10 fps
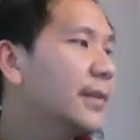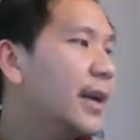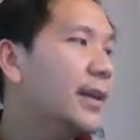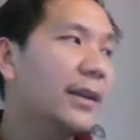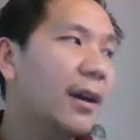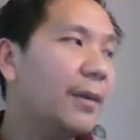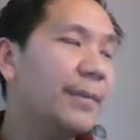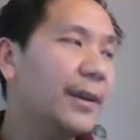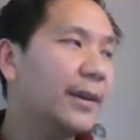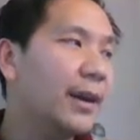Any
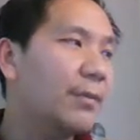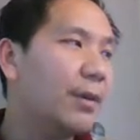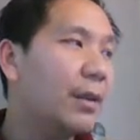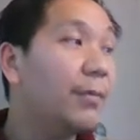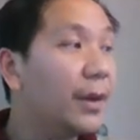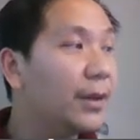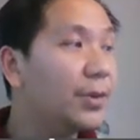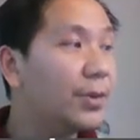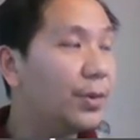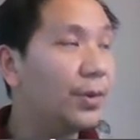topic that relevant
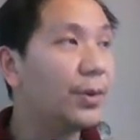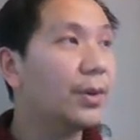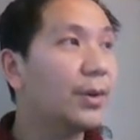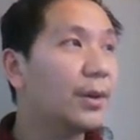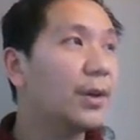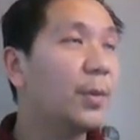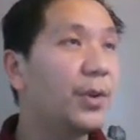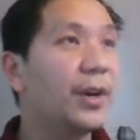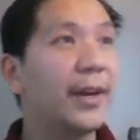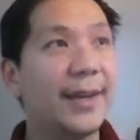to
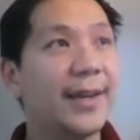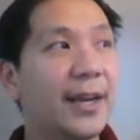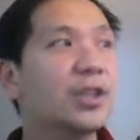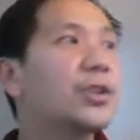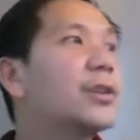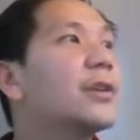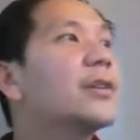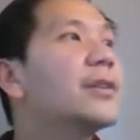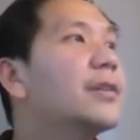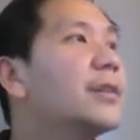computer architecture,
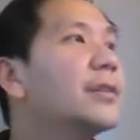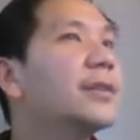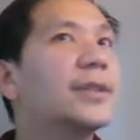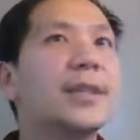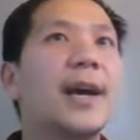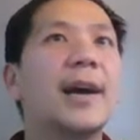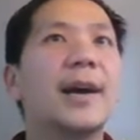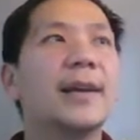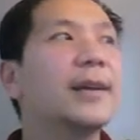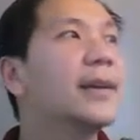
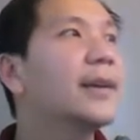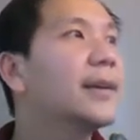design.